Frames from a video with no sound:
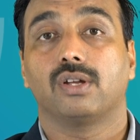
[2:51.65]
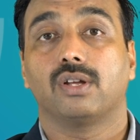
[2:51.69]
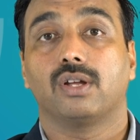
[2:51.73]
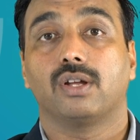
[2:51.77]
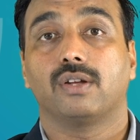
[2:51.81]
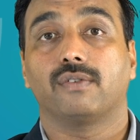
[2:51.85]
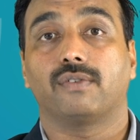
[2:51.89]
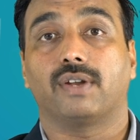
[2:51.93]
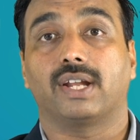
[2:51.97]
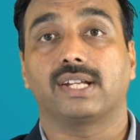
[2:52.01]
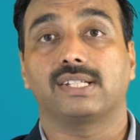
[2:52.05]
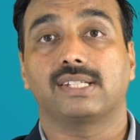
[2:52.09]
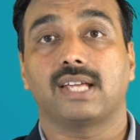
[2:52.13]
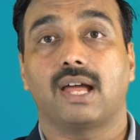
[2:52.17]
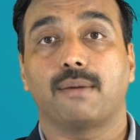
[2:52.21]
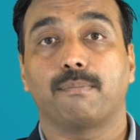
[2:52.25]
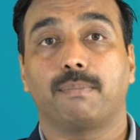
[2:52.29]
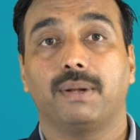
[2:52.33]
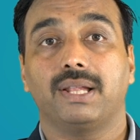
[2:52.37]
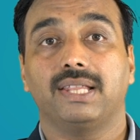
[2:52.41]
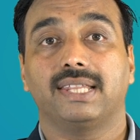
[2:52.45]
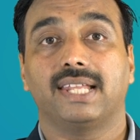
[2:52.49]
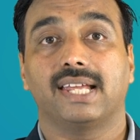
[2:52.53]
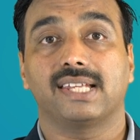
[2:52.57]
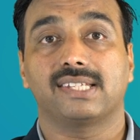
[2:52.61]
For example,
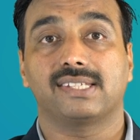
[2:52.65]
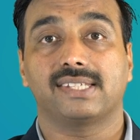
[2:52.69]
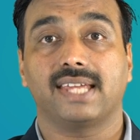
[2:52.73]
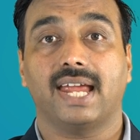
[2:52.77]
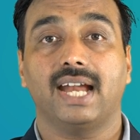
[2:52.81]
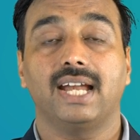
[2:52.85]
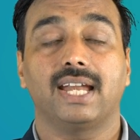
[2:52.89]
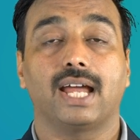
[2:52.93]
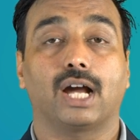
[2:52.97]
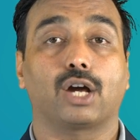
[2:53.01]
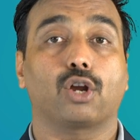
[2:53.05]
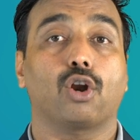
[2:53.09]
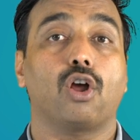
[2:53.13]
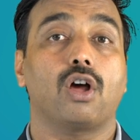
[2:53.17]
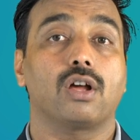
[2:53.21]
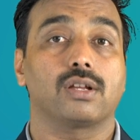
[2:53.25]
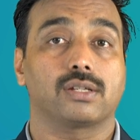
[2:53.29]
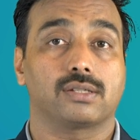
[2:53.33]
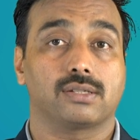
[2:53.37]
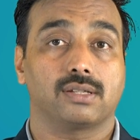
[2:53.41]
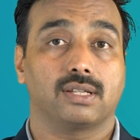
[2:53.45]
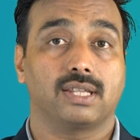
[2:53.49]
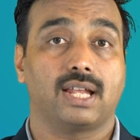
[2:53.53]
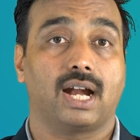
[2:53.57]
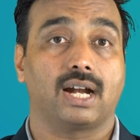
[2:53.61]
they sailed across
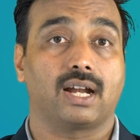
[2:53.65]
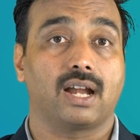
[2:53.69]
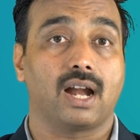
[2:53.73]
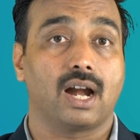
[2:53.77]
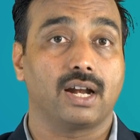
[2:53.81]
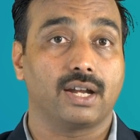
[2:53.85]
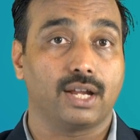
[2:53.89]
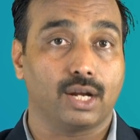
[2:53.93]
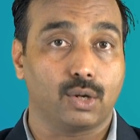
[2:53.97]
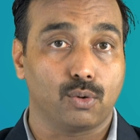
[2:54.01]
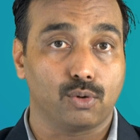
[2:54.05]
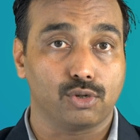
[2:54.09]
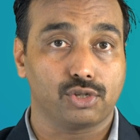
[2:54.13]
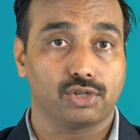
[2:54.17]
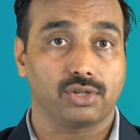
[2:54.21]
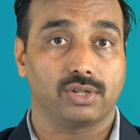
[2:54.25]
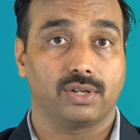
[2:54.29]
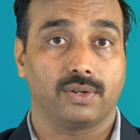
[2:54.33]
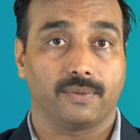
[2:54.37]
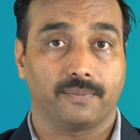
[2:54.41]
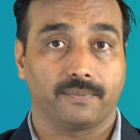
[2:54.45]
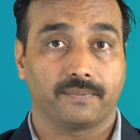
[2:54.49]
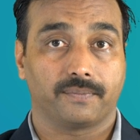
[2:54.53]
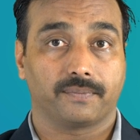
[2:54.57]
the Atlantic Ocean.